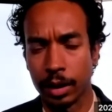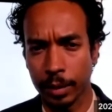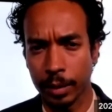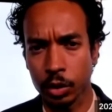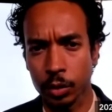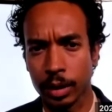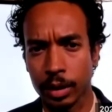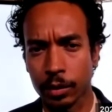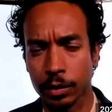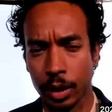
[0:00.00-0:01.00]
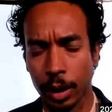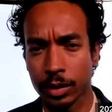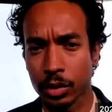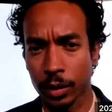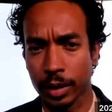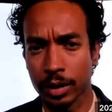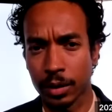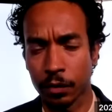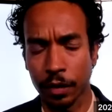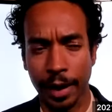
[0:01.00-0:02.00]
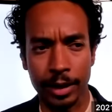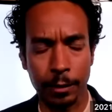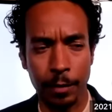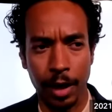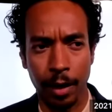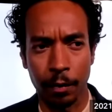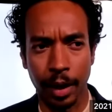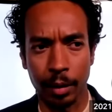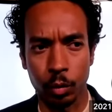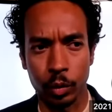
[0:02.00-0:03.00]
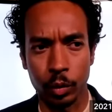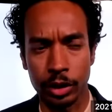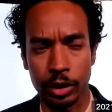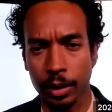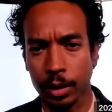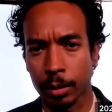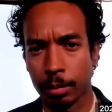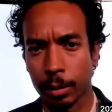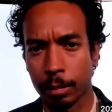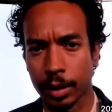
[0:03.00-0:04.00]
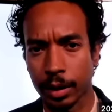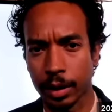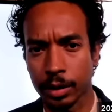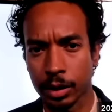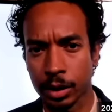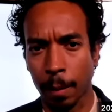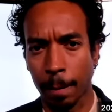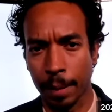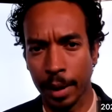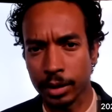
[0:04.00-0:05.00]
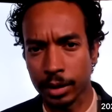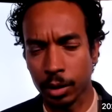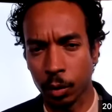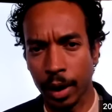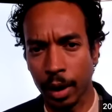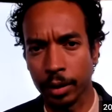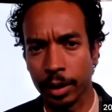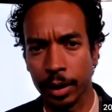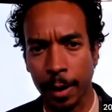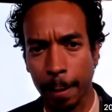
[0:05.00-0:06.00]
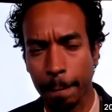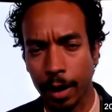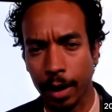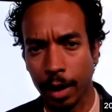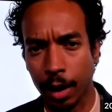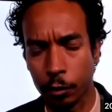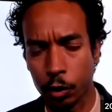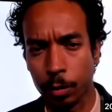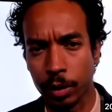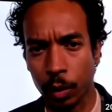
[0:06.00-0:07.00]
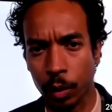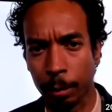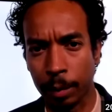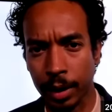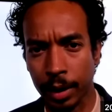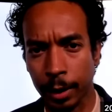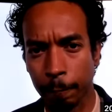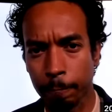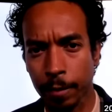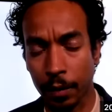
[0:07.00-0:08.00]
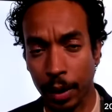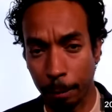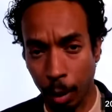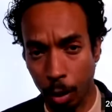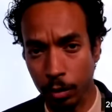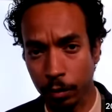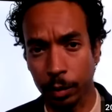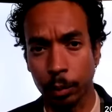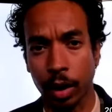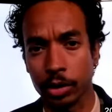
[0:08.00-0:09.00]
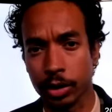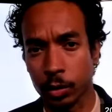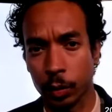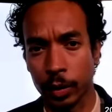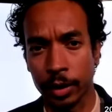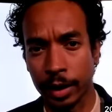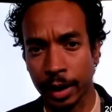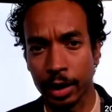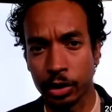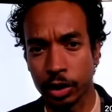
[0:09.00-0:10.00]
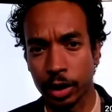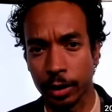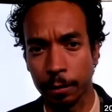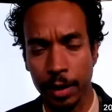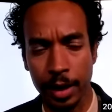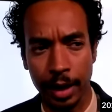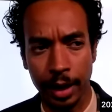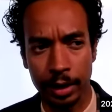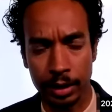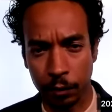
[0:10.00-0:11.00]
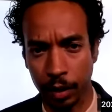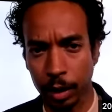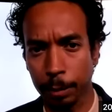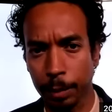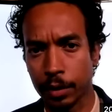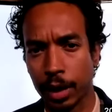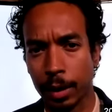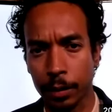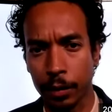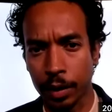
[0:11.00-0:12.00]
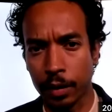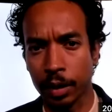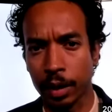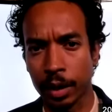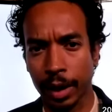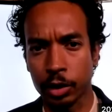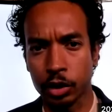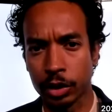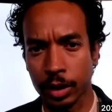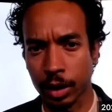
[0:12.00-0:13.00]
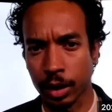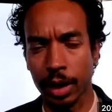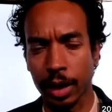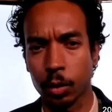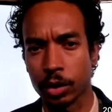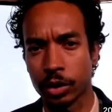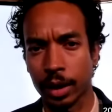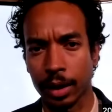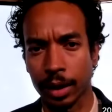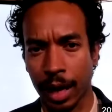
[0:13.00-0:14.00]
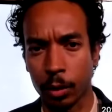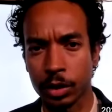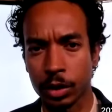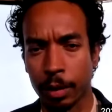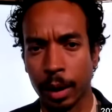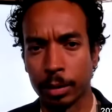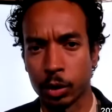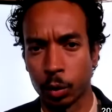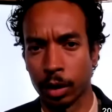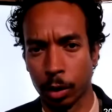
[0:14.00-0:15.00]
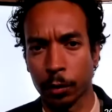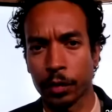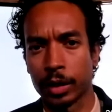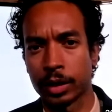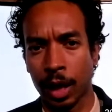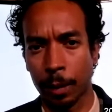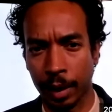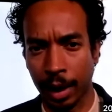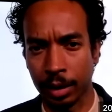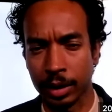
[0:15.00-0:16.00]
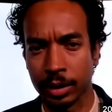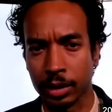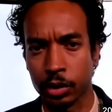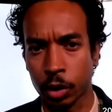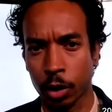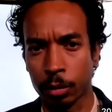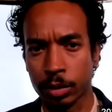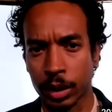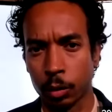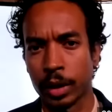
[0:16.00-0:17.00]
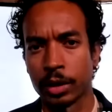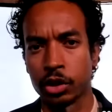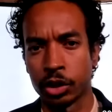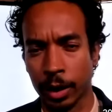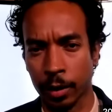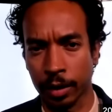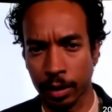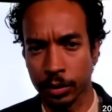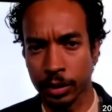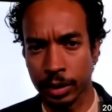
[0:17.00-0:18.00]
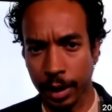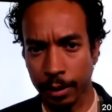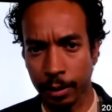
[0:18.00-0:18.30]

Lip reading: demonstrates the fact that we share a commitment to some basic grounding of human well-being, and that part of the project we are engaged in is developing the empathy and the connections and the language that allow us to be able to unearth these commonalities in terms that we can share and understand.